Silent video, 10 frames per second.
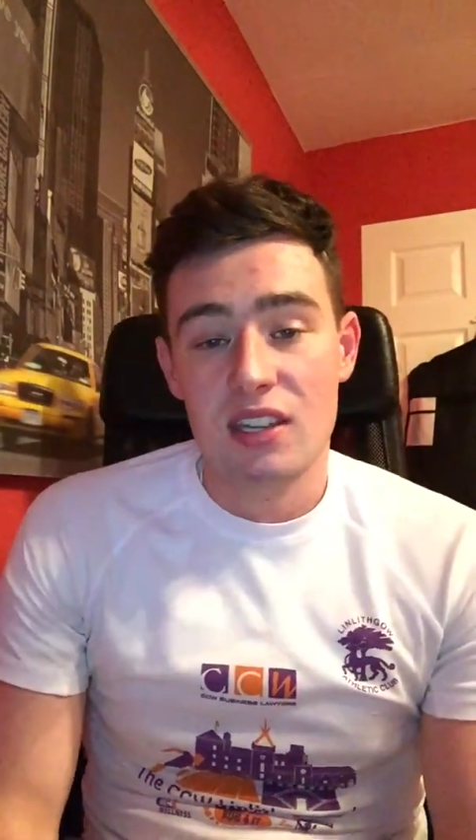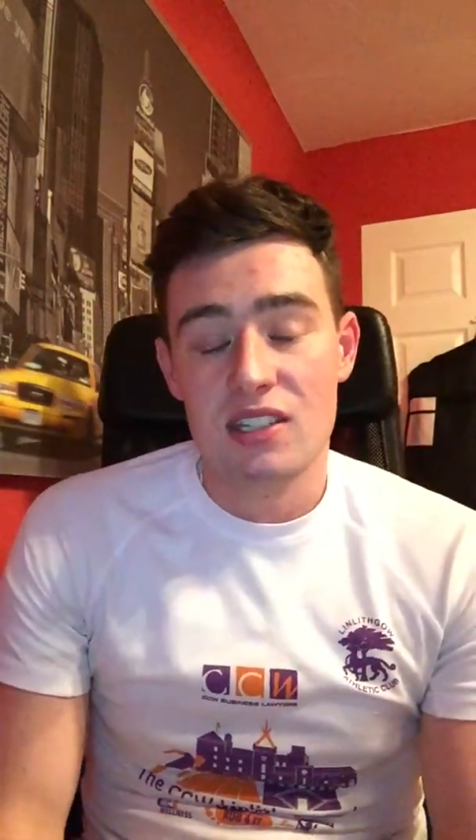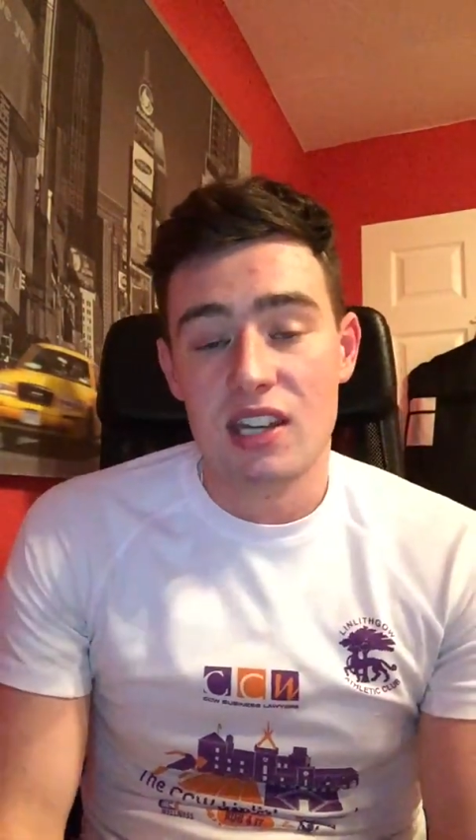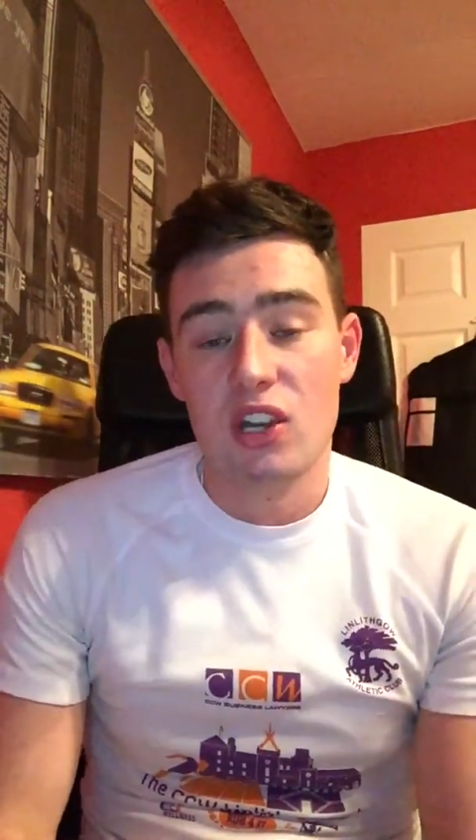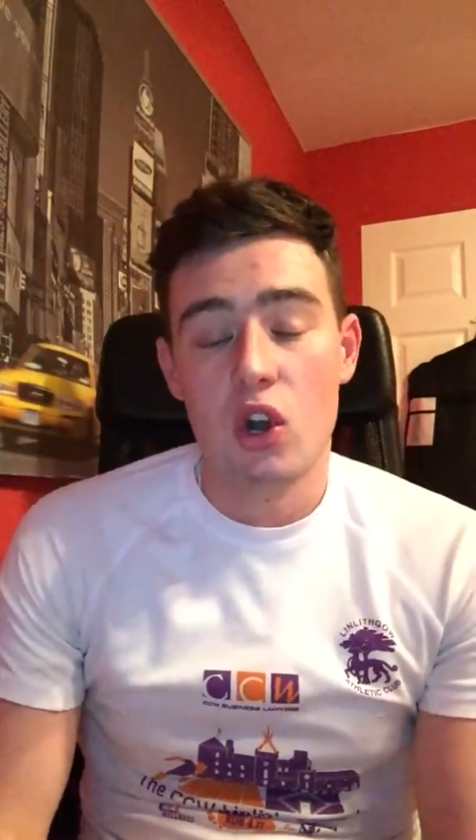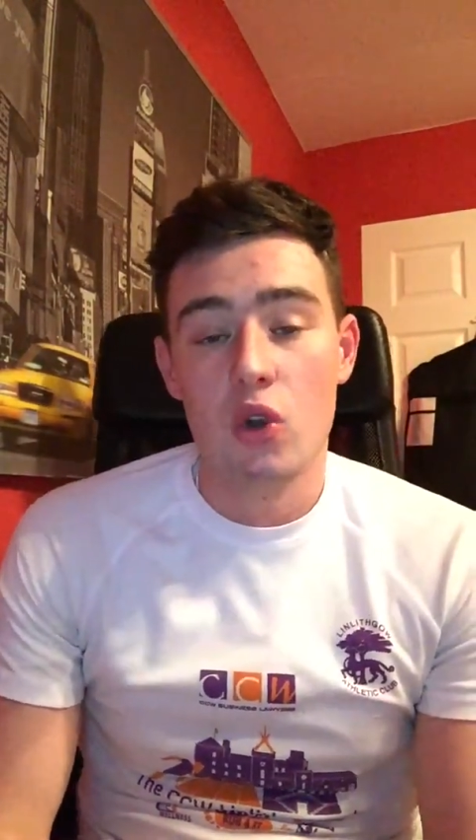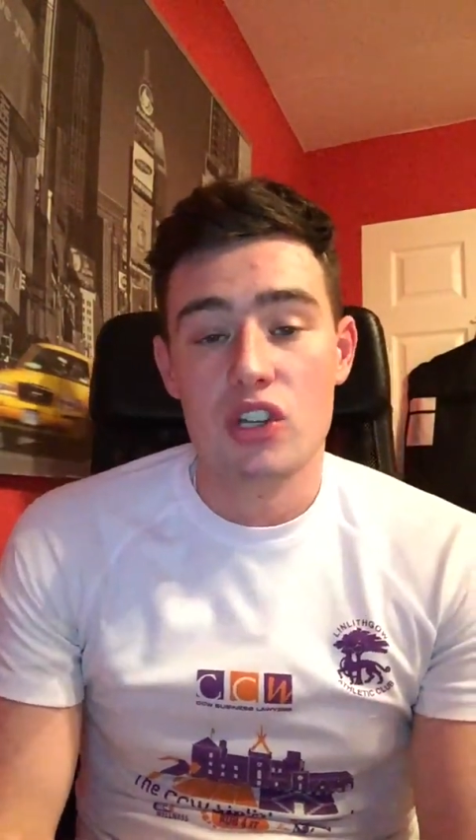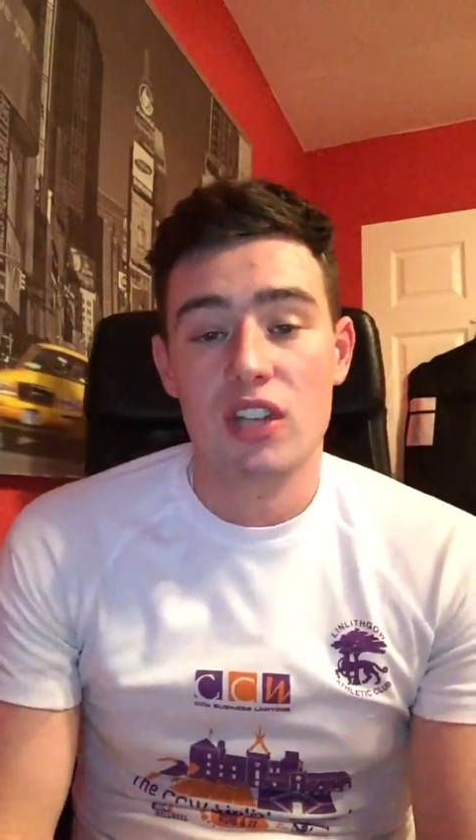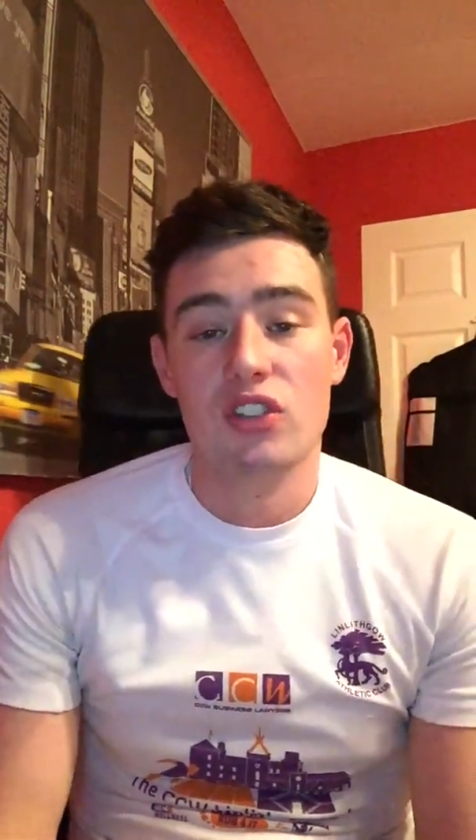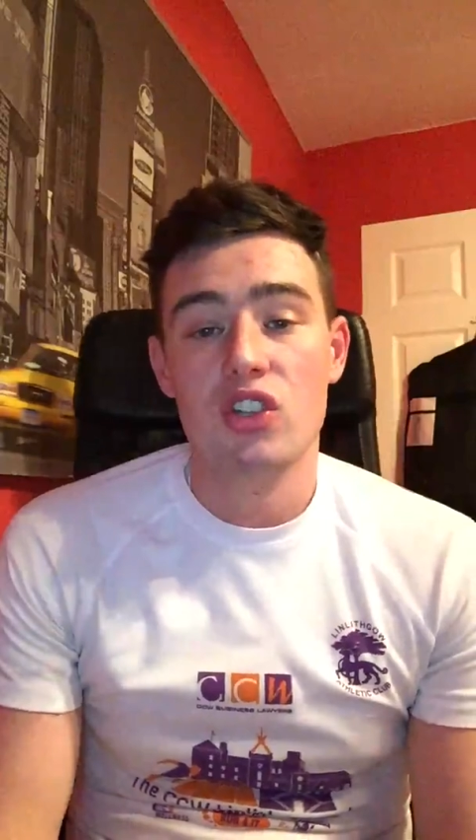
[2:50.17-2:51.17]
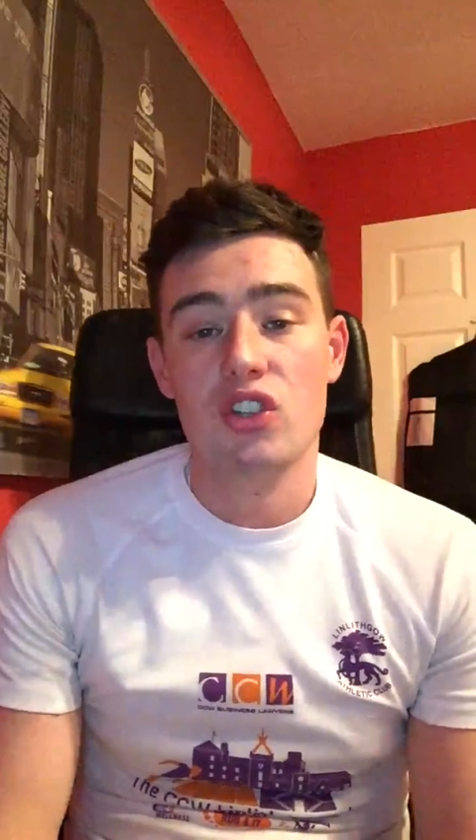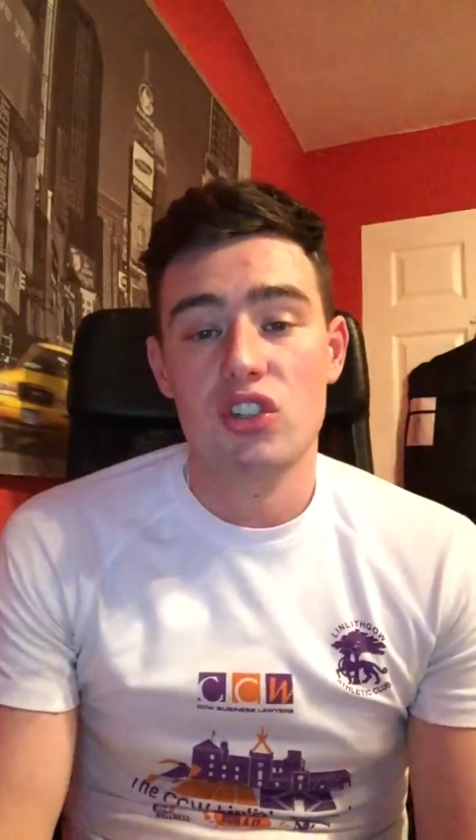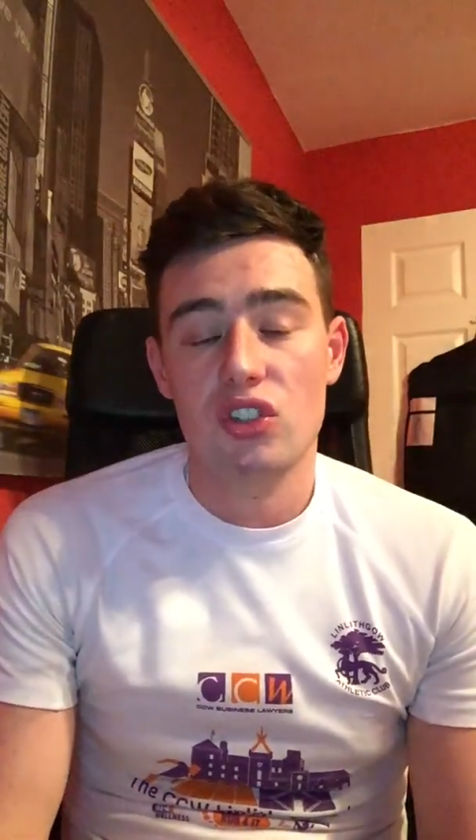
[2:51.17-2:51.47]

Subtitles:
and his psychology and just